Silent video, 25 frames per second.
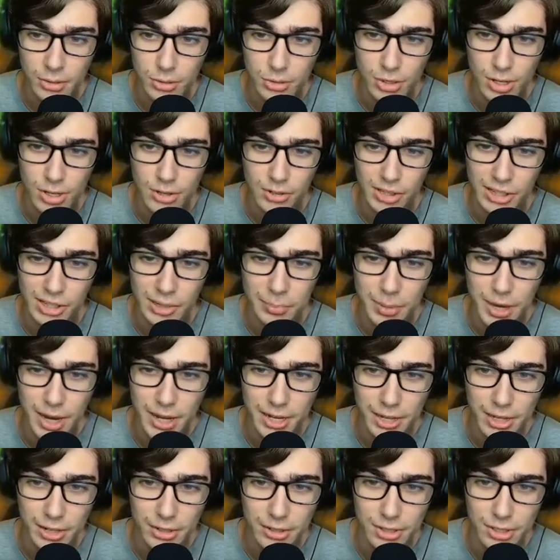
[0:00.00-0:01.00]
was trying to land a
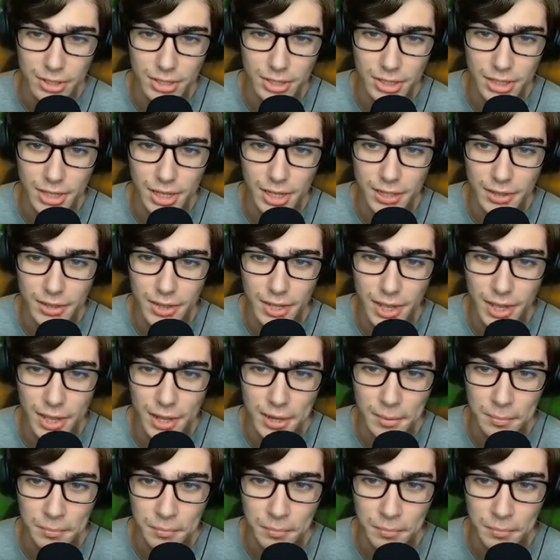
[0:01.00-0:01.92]
back air, didn't get that.